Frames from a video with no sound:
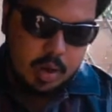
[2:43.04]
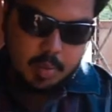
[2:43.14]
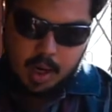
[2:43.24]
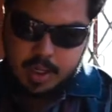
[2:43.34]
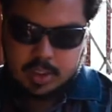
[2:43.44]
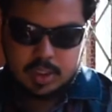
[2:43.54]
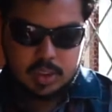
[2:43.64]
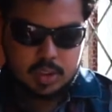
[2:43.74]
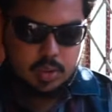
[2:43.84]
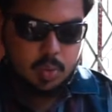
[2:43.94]

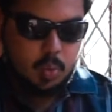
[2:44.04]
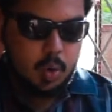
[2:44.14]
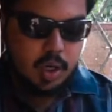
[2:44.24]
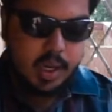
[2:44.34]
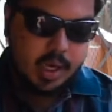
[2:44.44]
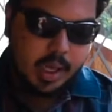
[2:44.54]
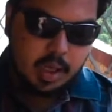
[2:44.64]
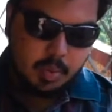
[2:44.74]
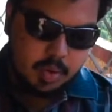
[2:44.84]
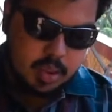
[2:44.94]
advantages, what I
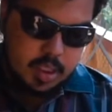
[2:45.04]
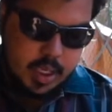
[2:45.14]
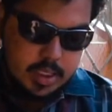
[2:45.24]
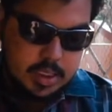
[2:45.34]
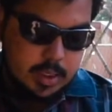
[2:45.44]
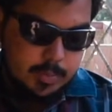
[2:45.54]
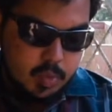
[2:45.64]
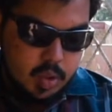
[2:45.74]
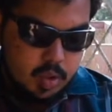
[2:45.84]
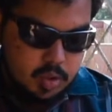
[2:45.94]
like about this lens.
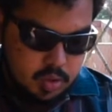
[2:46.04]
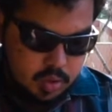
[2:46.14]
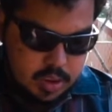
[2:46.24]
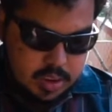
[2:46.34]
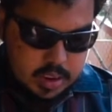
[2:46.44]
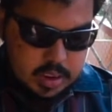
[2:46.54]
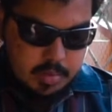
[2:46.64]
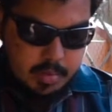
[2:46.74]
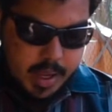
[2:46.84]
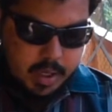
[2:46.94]
So since it's
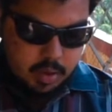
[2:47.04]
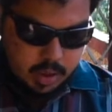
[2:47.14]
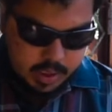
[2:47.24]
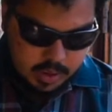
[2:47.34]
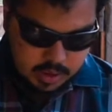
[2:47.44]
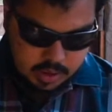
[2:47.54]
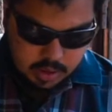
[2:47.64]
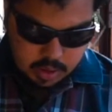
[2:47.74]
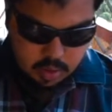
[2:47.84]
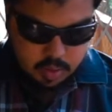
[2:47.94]
a macro lens,
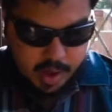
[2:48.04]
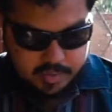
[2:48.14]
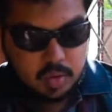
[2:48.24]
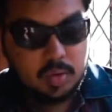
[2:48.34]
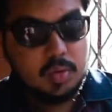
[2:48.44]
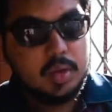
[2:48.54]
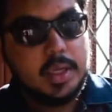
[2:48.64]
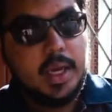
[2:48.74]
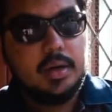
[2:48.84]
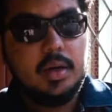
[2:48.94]
you have
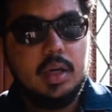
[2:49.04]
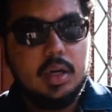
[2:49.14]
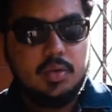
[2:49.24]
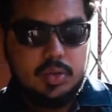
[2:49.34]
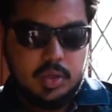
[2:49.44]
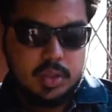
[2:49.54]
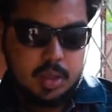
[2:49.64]
to get really close to your